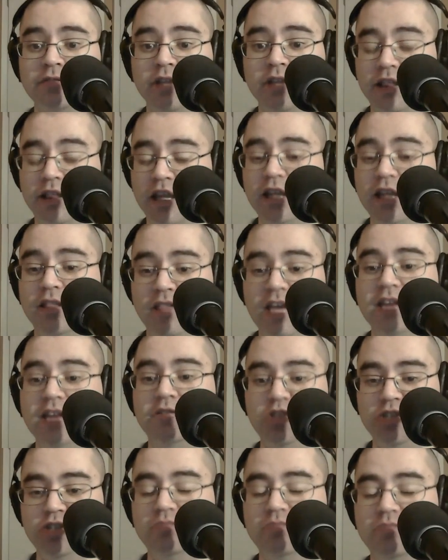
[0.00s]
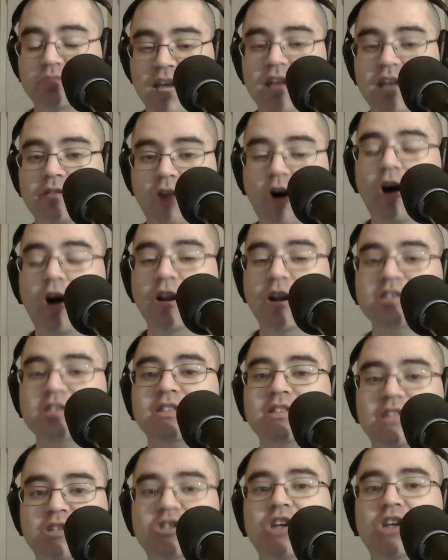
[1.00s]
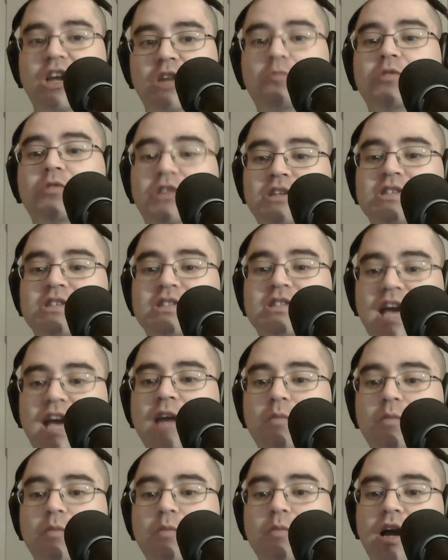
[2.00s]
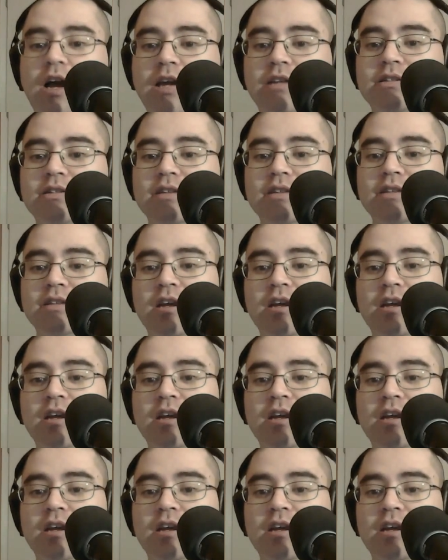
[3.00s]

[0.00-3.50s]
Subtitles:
Like they honestly, genuinely stand behind